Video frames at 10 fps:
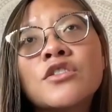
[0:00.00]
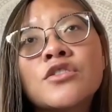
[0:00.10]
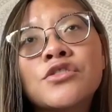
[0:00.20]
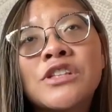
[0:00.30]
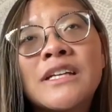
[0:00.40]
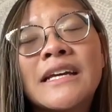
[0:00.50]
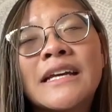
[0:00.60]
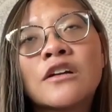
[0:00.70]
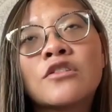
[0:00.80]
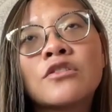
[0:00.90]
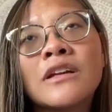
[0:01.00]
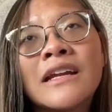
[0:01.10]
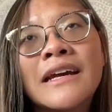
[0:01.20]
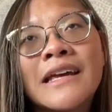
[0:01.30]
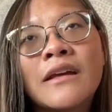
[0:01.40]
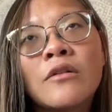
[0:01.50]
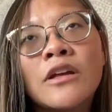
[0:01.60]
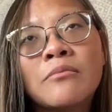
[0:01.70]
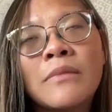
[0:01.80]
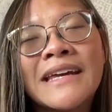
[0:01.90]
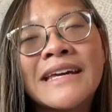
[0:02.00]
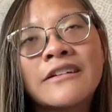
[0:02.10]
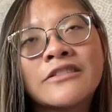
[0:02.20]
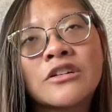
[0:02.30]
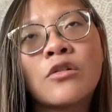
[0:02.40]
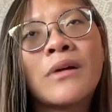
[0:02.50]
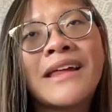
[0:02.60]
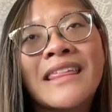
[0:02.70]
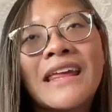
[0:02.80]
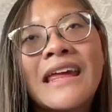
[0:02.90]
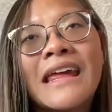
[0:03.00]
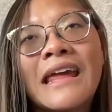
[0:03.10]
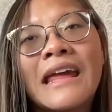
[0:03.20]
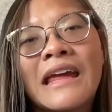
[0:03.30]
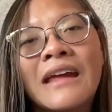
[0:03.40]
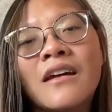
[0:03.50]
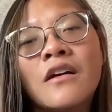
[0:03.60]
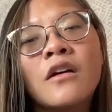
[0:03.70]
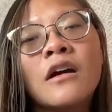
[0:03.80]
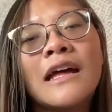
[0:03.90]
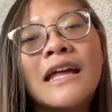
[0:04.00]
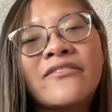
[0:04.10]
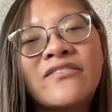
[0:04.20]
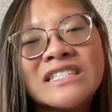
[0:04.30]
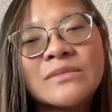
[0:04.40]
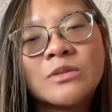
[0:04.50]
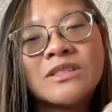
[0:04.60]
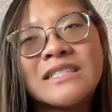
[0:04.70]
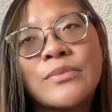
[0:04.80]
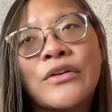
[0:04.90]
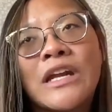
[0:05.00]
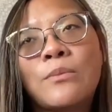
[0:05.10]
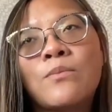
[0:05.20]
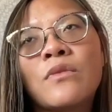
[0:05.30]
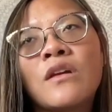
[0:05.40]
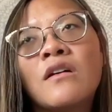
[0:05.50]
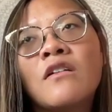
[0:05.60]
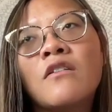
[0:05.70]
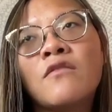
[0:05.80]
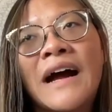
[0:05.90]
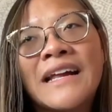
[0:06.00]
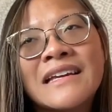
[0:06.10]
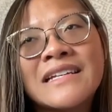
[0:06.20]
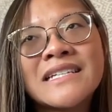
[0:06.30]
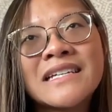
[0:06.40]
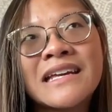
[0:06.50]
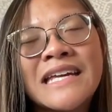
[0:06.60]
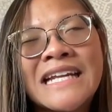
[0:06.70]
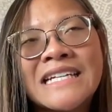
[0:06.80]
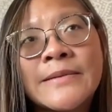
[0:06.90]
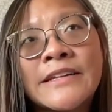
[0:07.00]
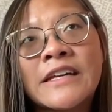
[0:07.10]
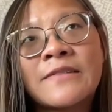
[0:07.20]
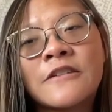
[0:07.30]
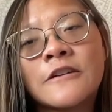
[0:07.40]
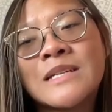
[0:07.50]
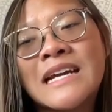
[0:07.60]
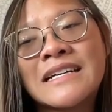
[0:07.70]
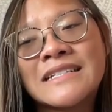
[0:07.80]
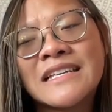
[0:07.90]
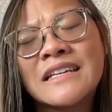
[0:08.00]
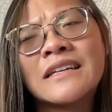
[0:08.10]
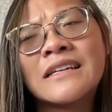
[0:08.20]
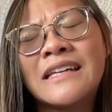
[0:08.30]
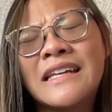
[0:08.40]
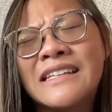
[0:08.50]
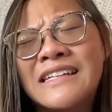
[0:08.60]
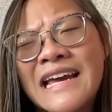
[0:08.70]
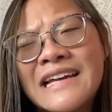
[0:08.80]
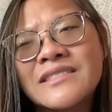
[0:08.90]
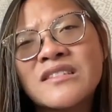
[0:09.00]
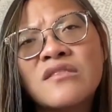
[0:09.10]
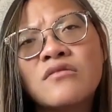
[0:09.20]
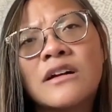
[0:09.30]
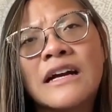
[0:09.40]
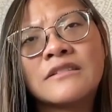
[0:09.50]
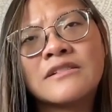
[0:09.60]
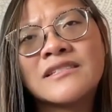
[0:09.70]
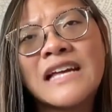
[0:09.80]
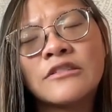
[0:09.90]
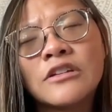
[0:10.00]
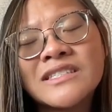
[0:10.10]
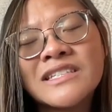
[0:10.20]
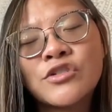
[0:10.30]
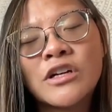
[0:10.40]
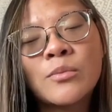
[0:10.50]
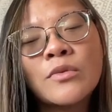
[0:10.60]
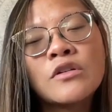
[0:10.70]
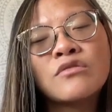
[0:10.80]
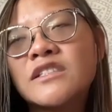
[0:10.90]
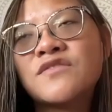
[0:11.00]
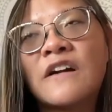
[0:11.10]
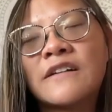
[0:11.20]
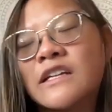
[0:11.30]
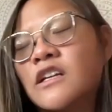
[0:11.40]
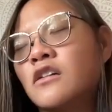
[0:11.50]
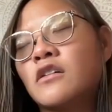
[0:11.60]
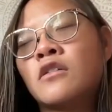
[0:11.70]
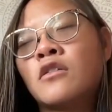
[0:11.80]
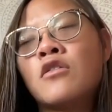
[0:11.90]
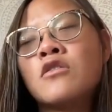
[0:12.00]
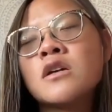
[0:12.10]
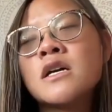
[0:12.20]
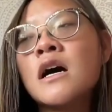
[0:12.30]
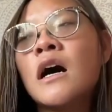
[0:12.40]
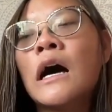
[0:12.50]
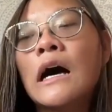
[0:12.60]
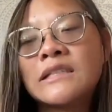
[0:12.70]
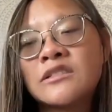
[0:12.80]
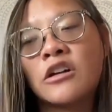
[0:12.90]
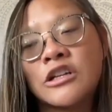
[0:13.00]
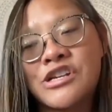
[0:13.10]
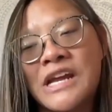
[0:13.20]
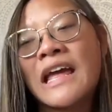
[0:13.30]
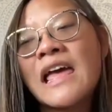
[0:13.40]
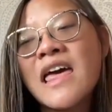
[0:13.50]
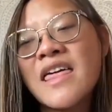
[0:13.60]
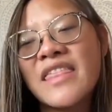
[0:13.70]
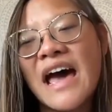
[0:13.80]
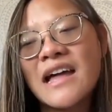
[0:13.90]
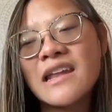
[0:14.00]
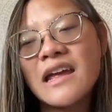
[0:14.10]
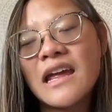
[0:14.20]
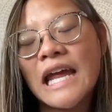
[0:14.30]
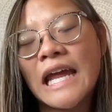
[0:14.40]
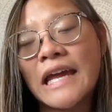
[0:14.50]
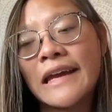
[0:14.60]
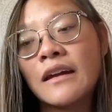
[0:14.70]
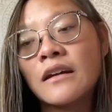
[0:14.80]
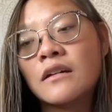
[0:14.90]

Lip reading: she included a main character with a invisible disability. Violet, it has been confirmed, has EDS, or Ehlers-Danlos syndrome. I just found it astonishing that a